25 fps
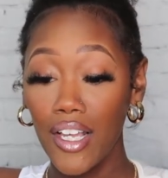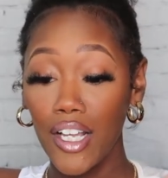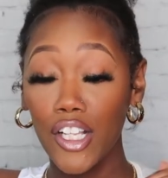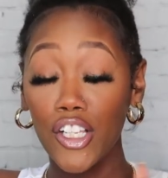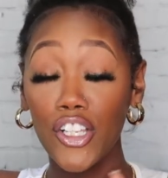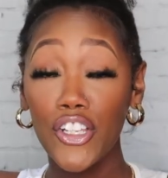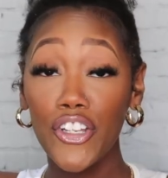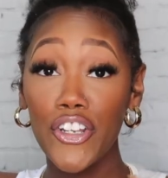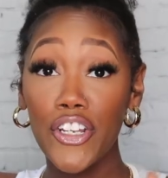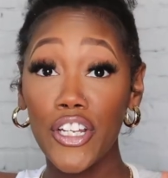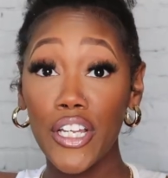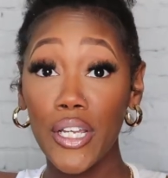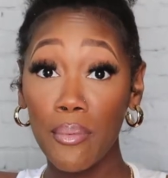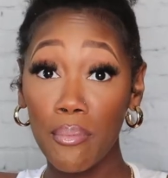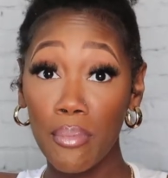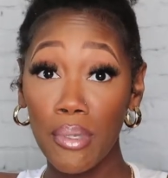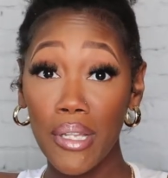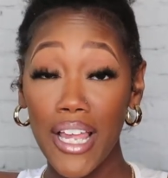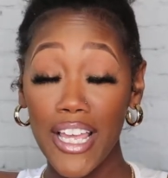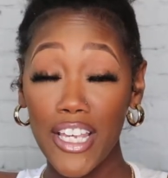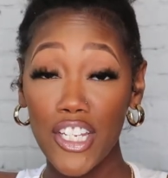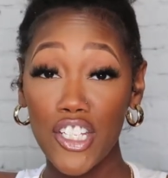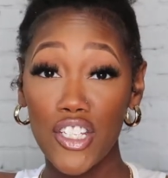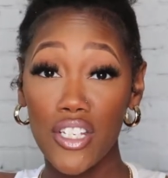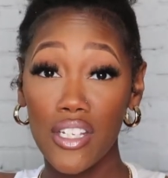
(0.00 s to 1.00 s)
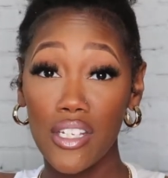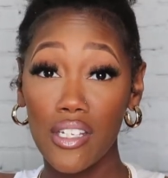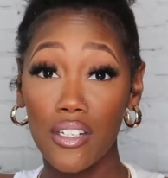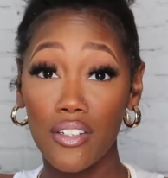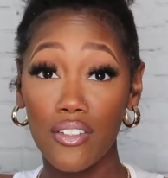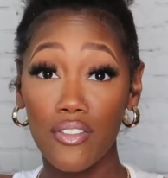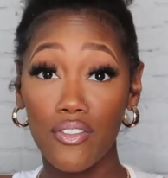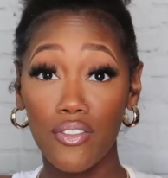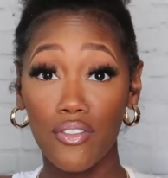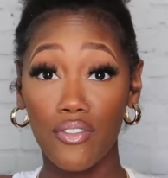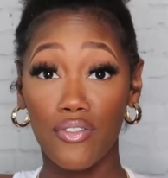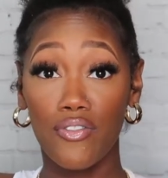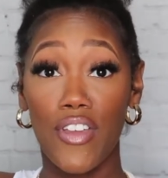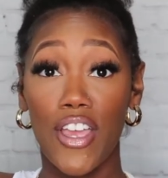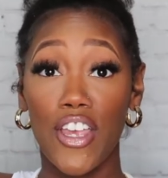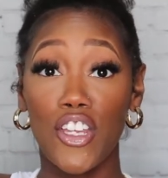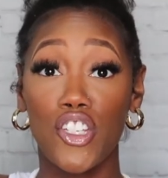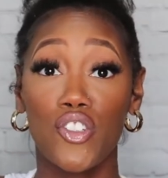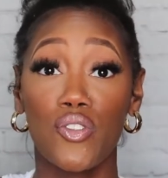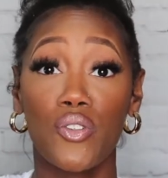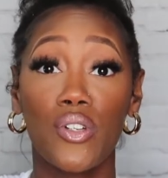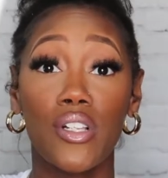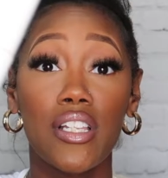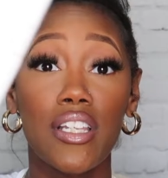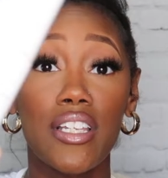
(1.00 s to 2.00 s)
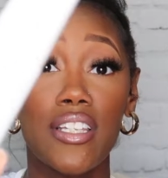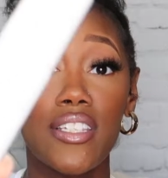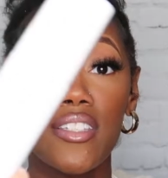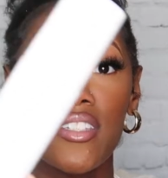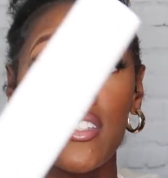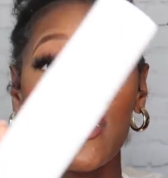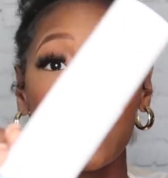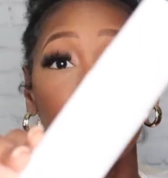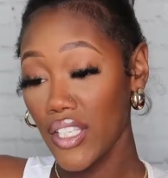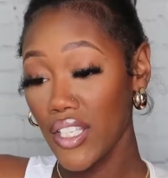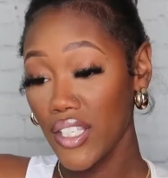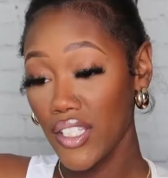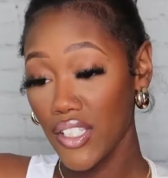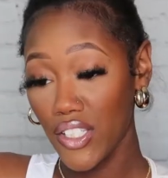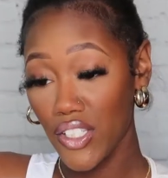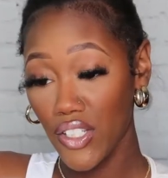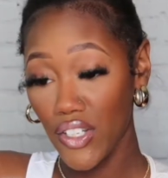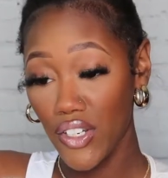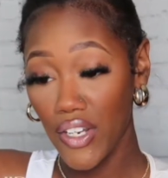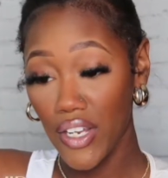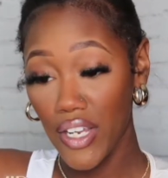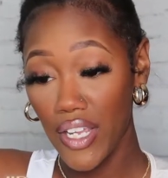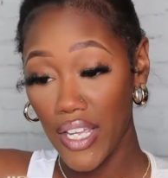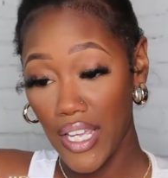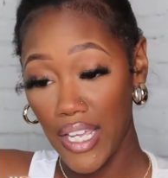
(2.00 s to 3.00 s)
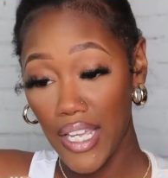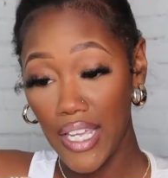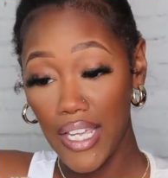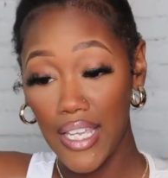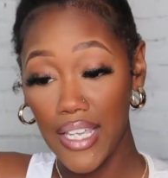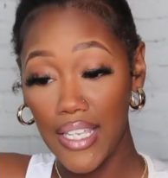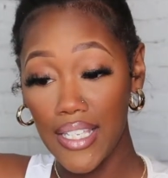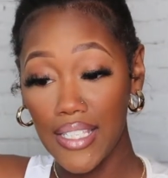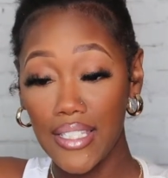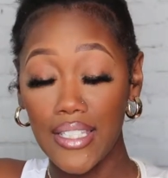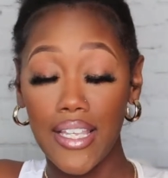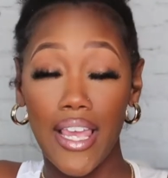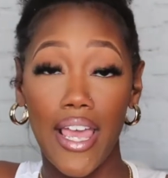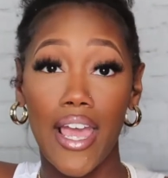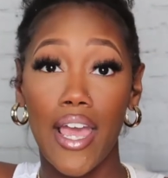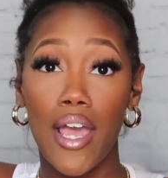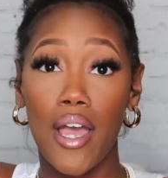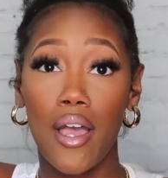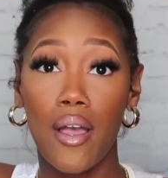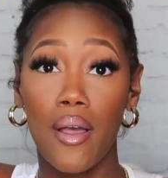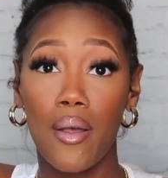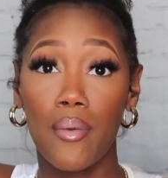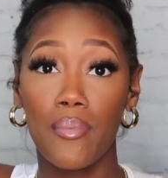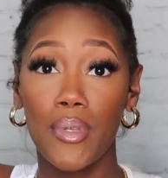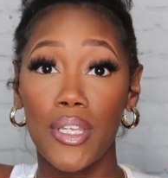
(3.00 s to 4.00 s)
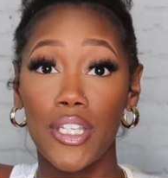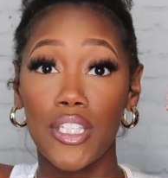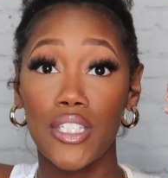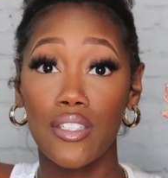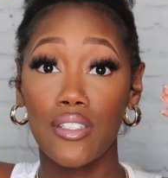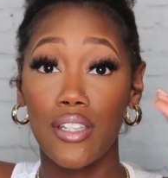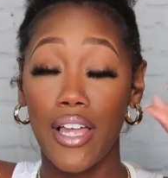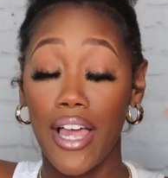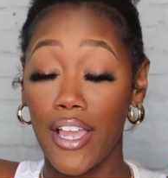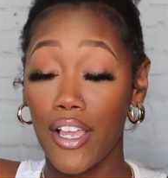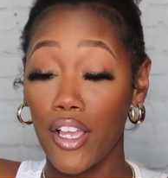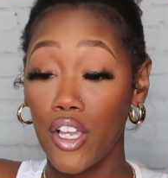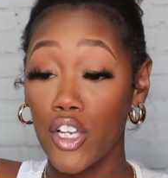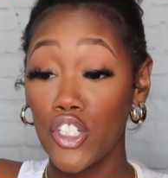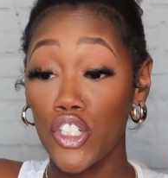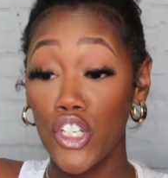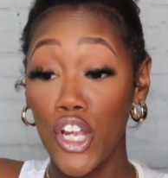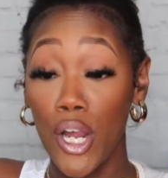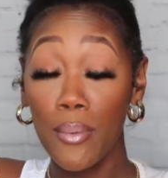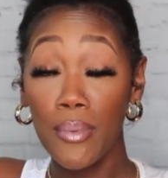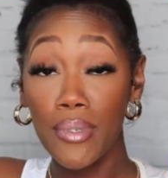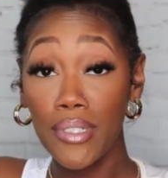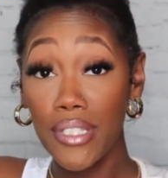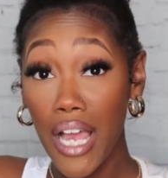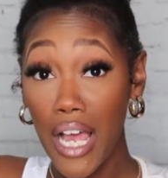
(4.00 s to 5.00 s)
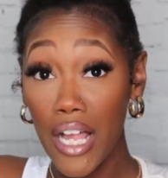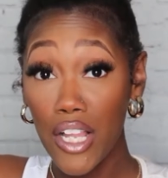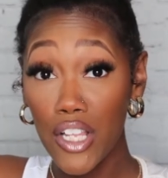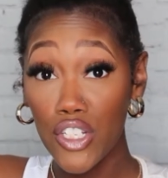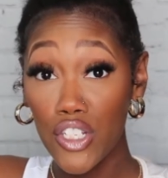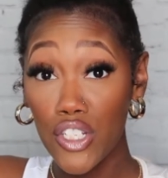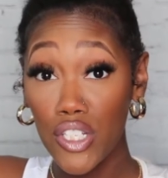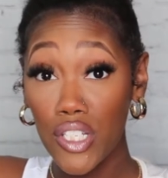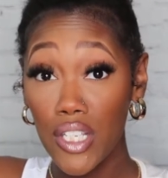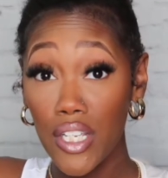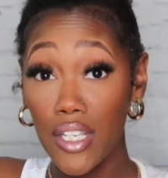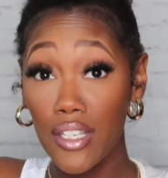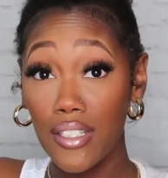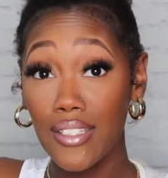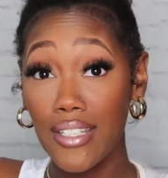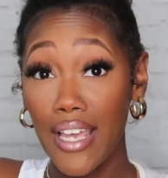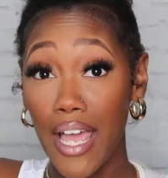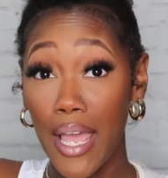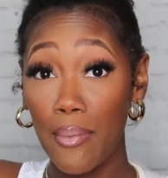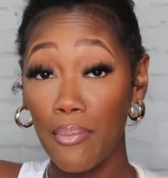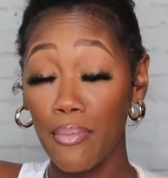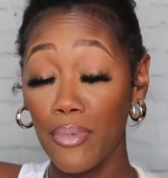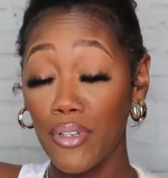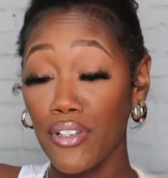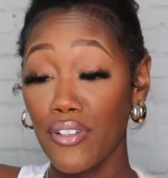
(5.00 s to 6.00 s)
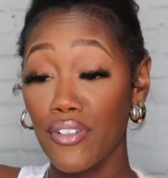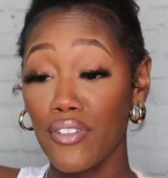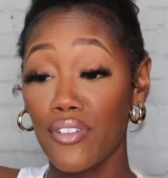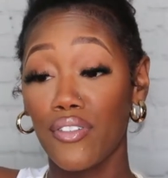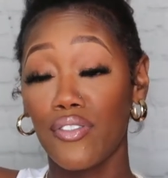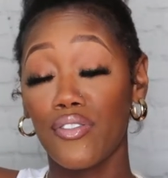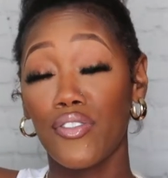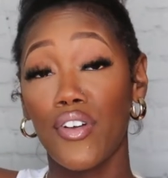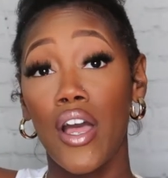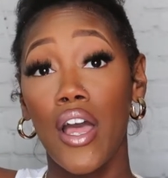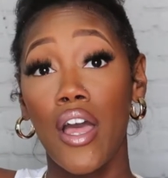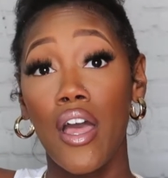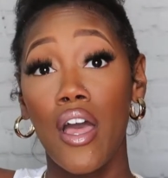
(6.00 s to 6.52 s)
clear complexion facial cleanser. Cleanser is it's like dermatology type of